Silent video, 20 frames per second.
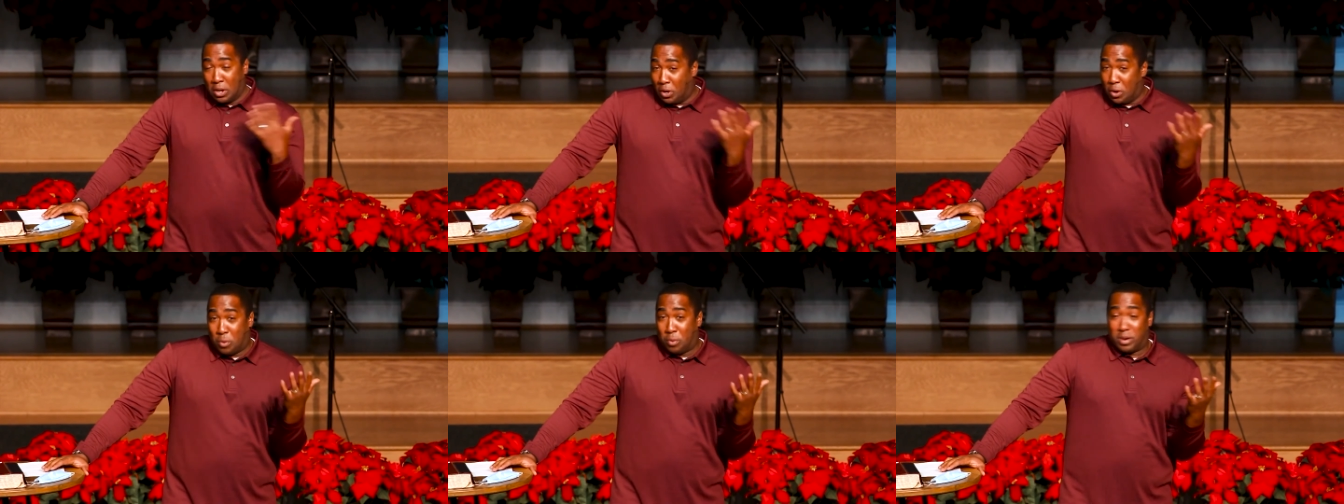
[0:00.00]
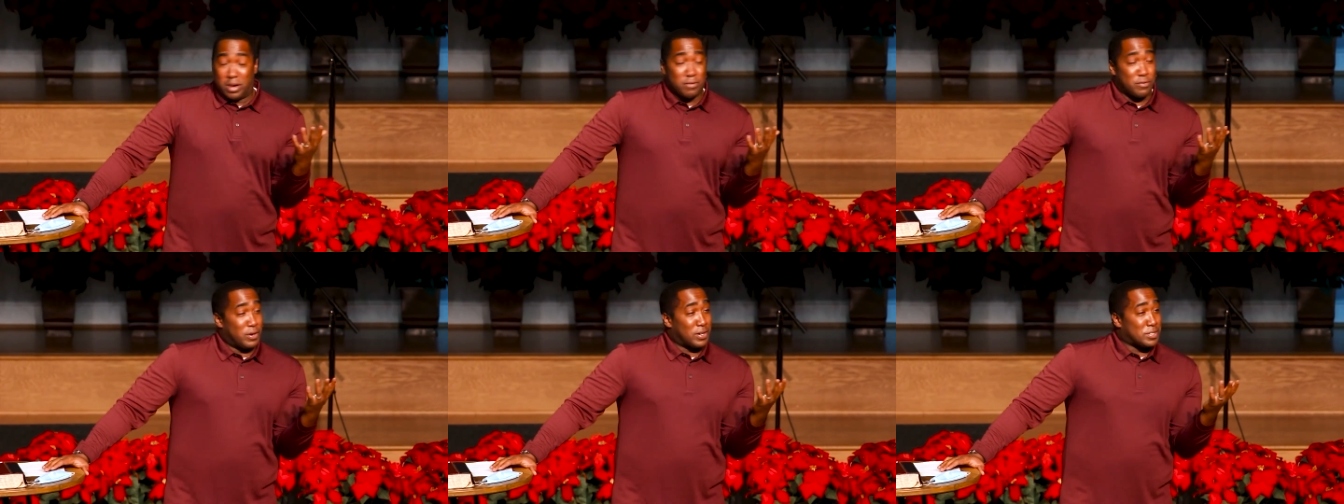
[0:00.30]
No
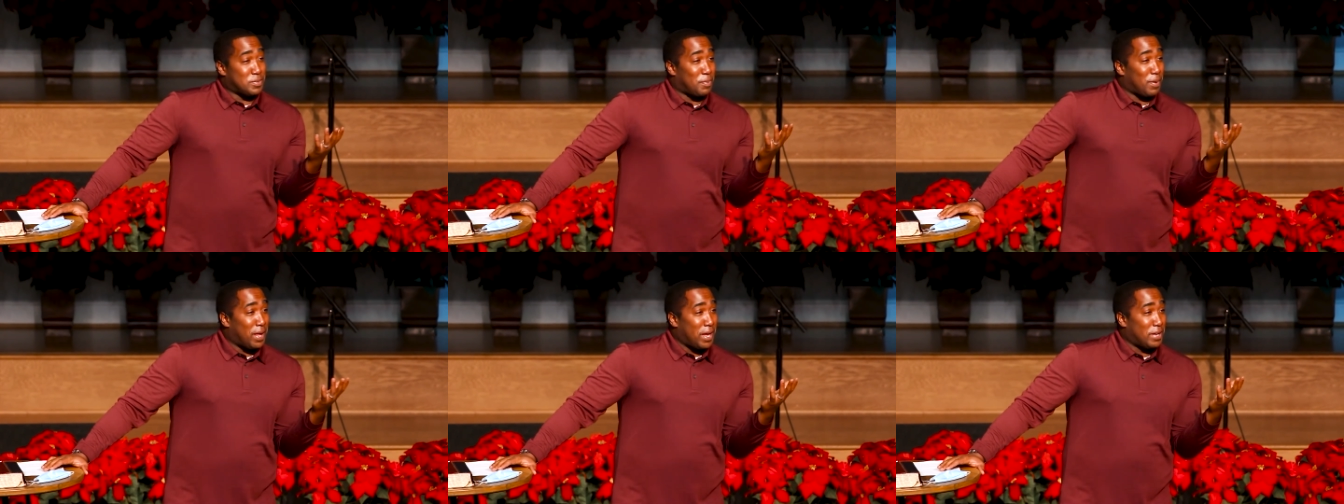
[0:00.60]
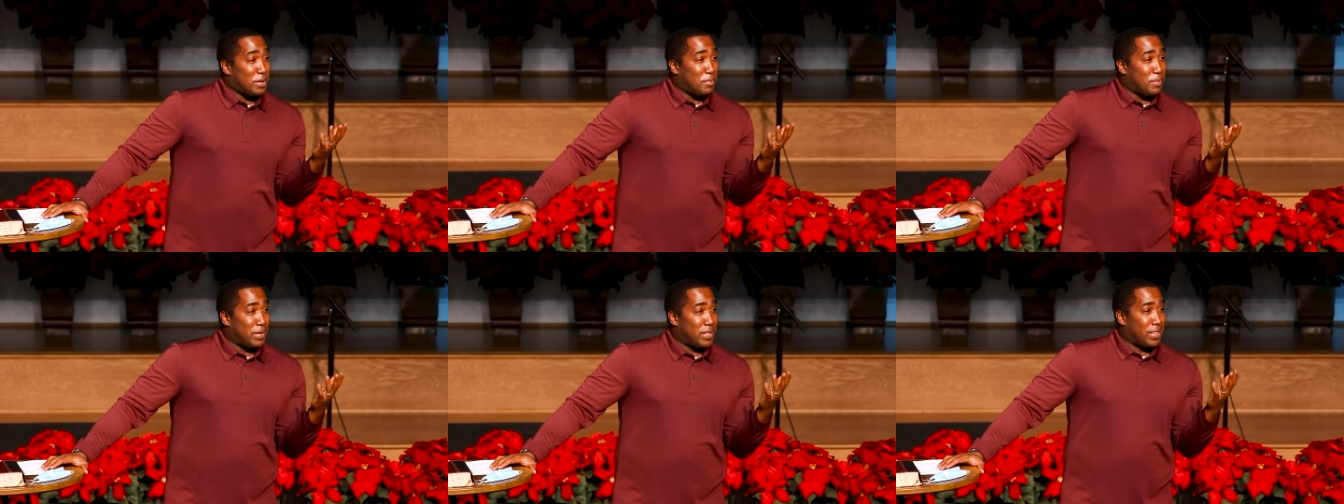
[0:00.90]
one ever
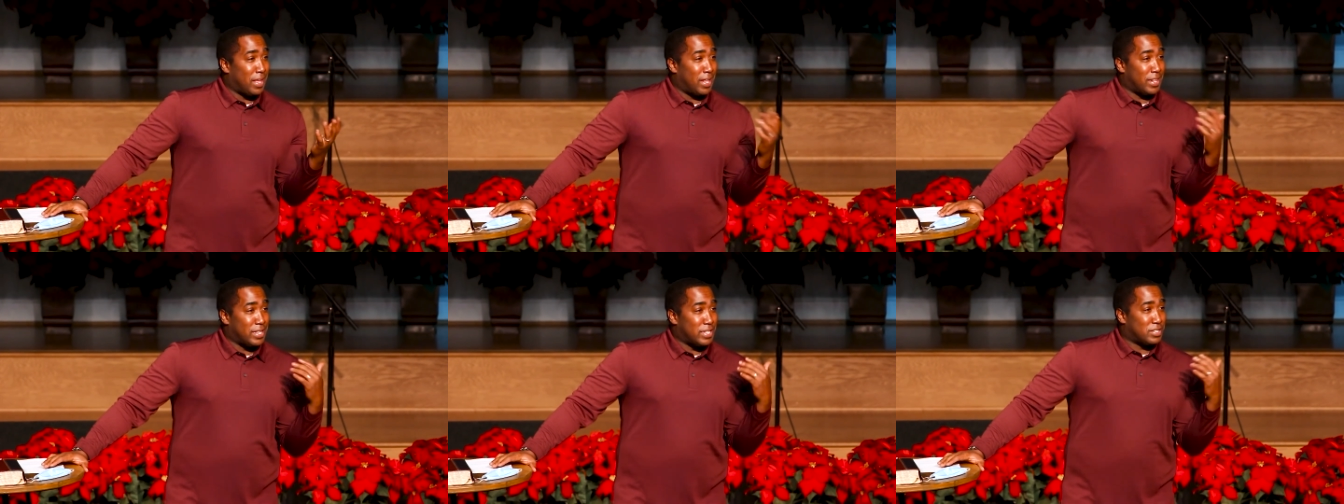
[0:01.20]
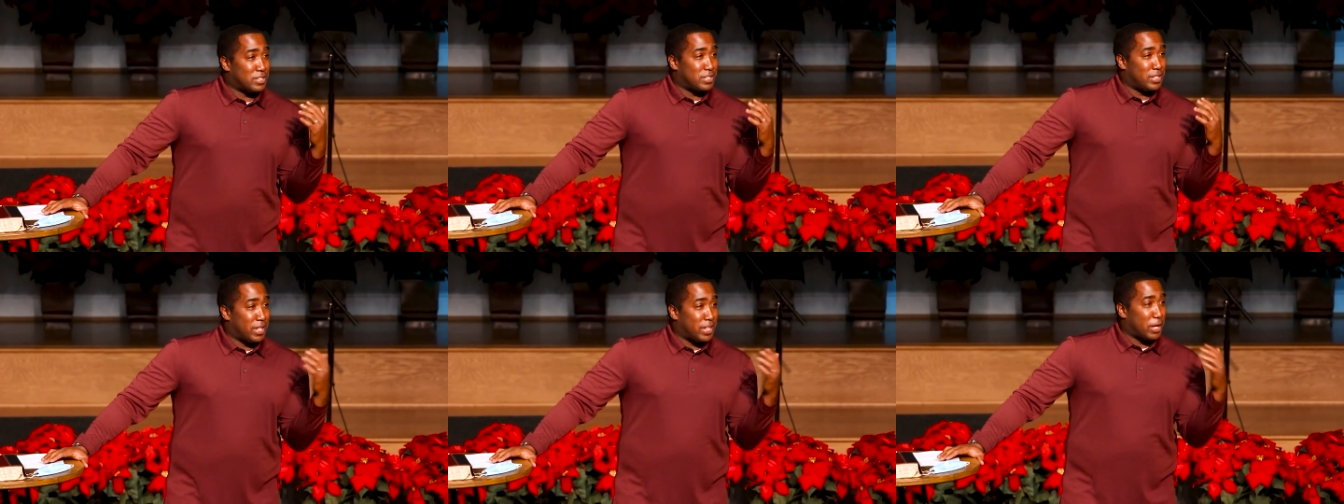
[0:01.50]
explained to me that
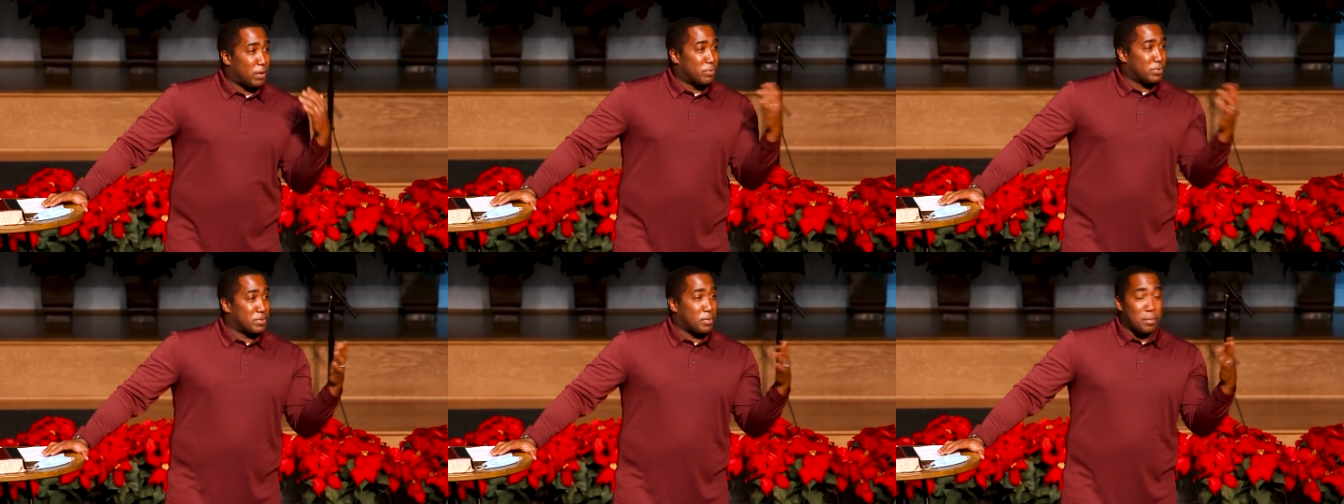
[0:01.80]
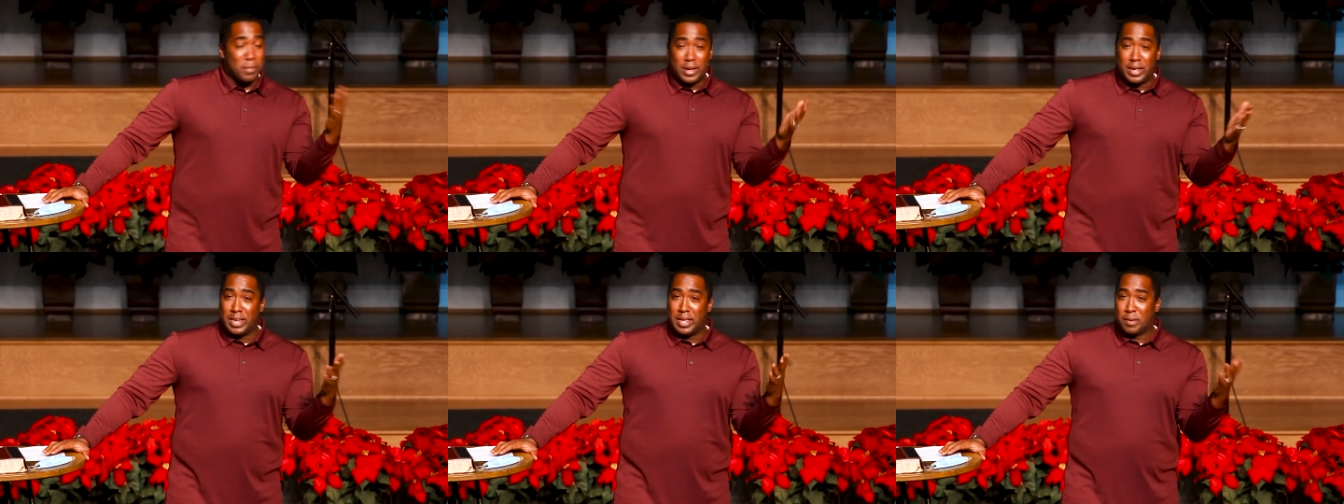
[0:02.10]
this that there was a
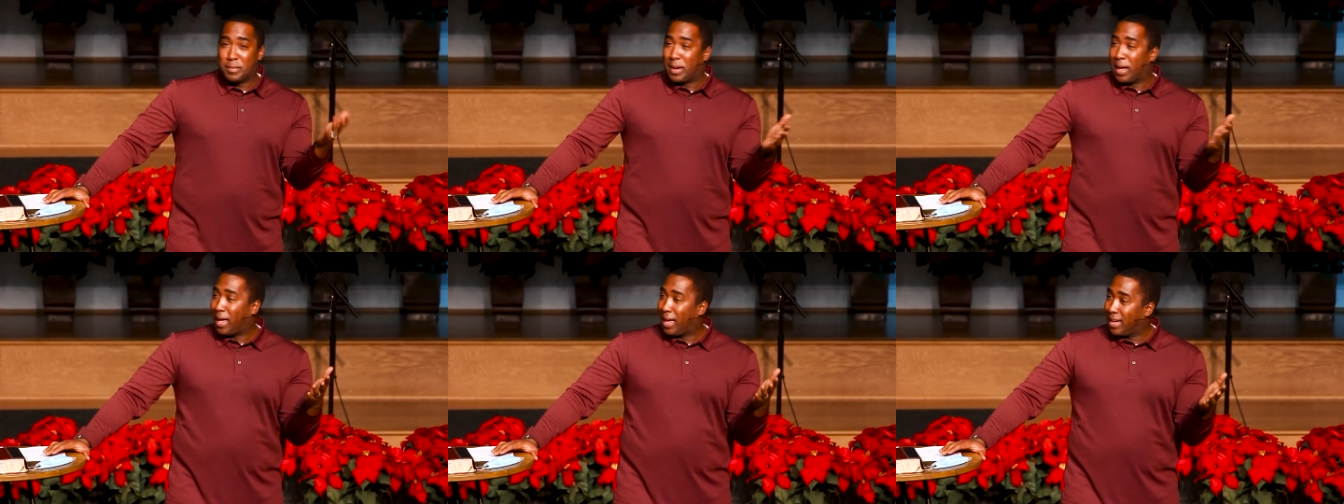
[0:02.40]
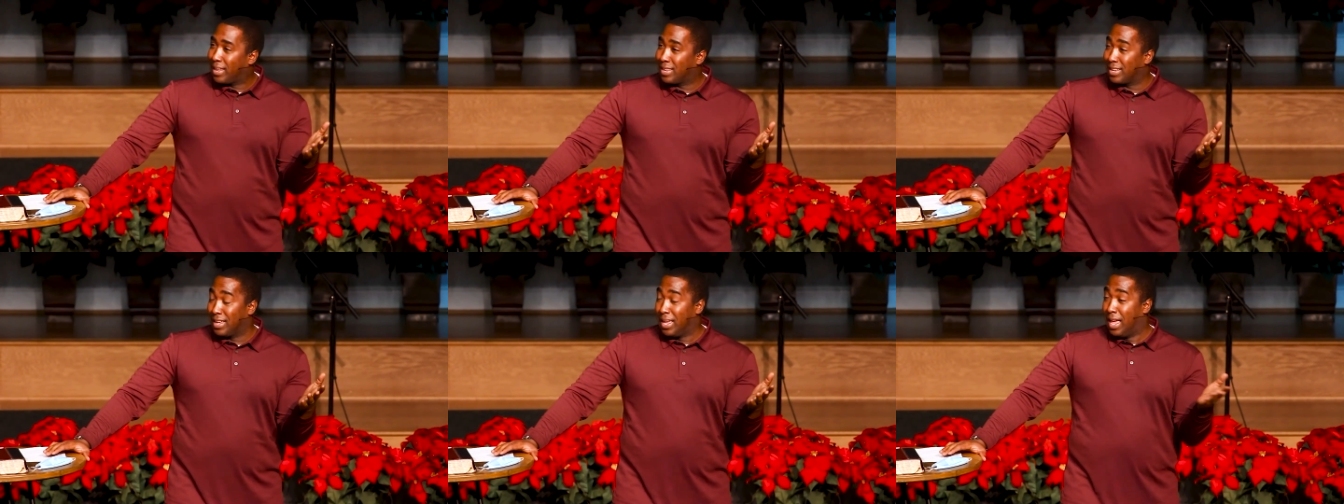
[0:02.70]
meaning
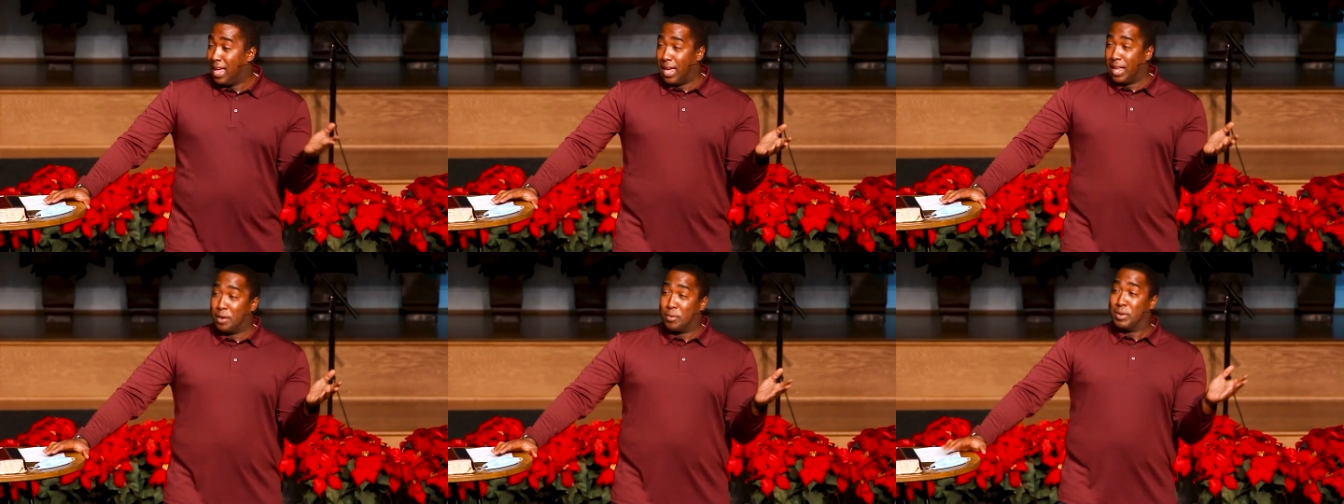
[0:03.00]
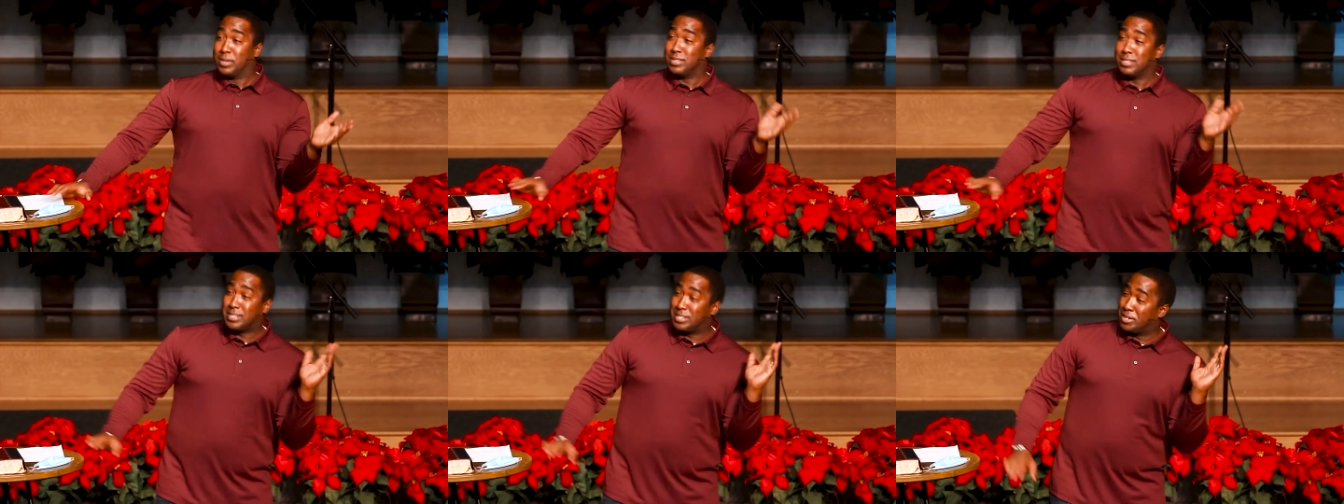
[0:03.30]
behind it. And it
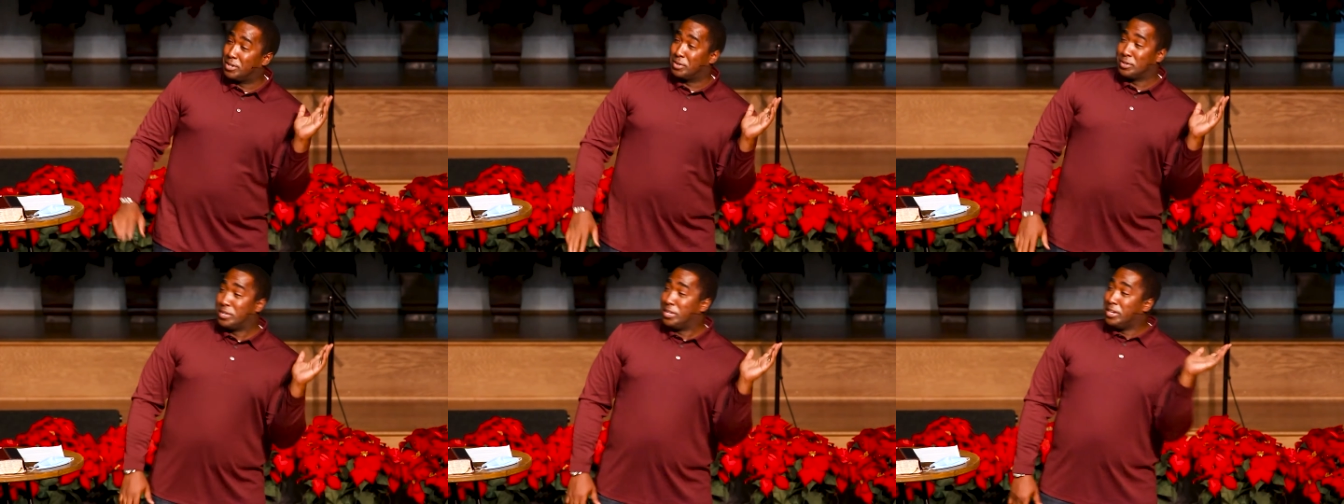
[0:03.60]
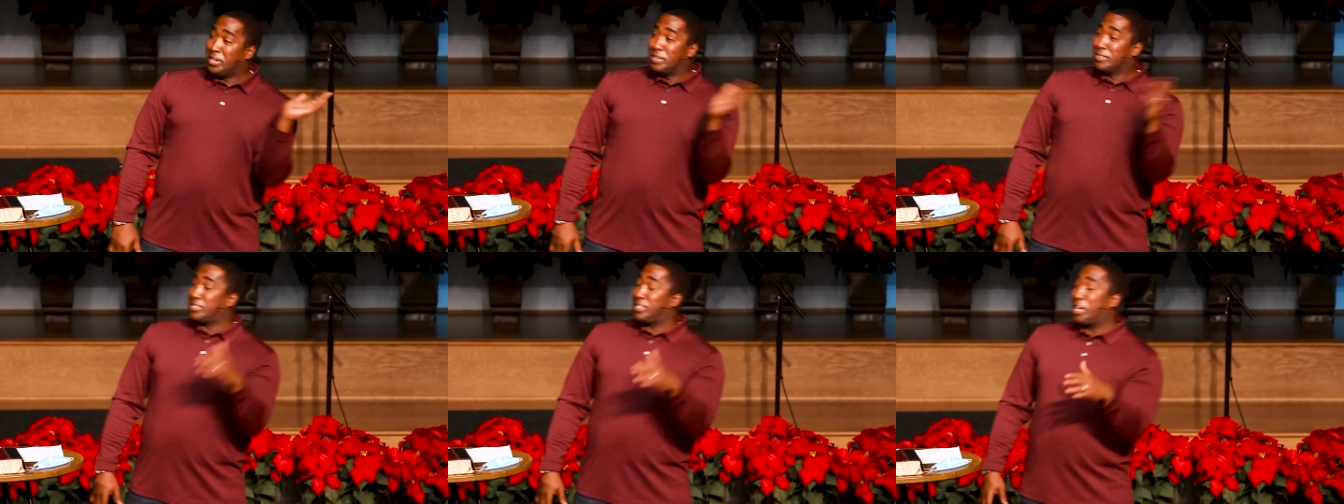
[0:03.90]
wasn't until
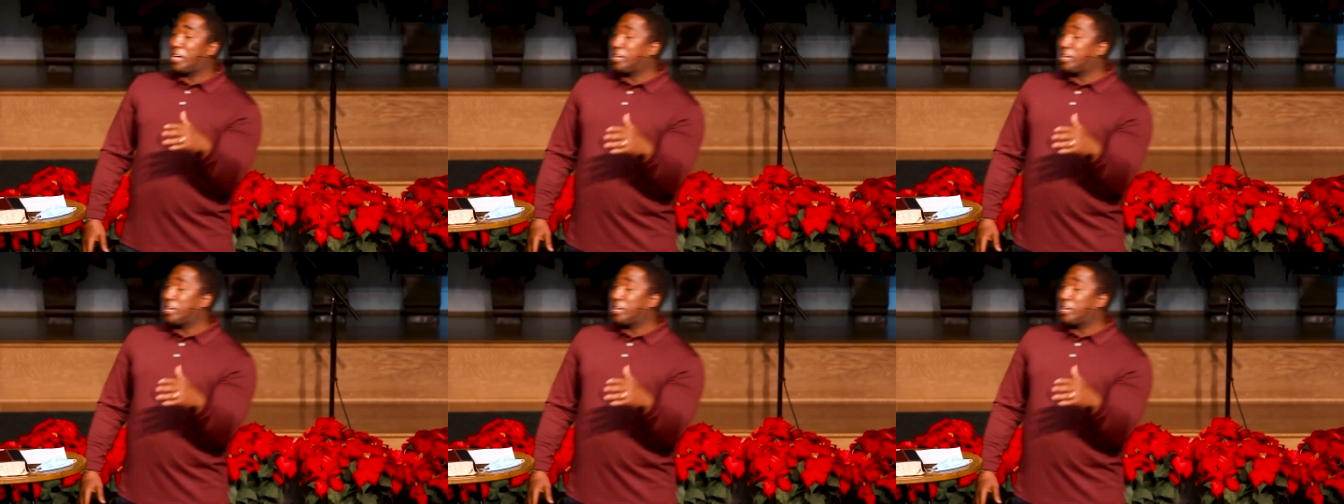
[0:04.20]
years